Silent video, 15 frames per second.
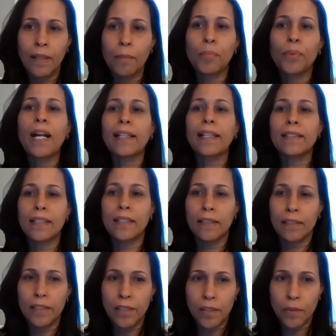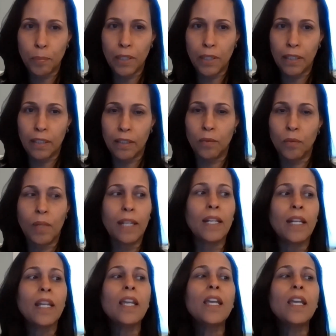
practically speaking, right?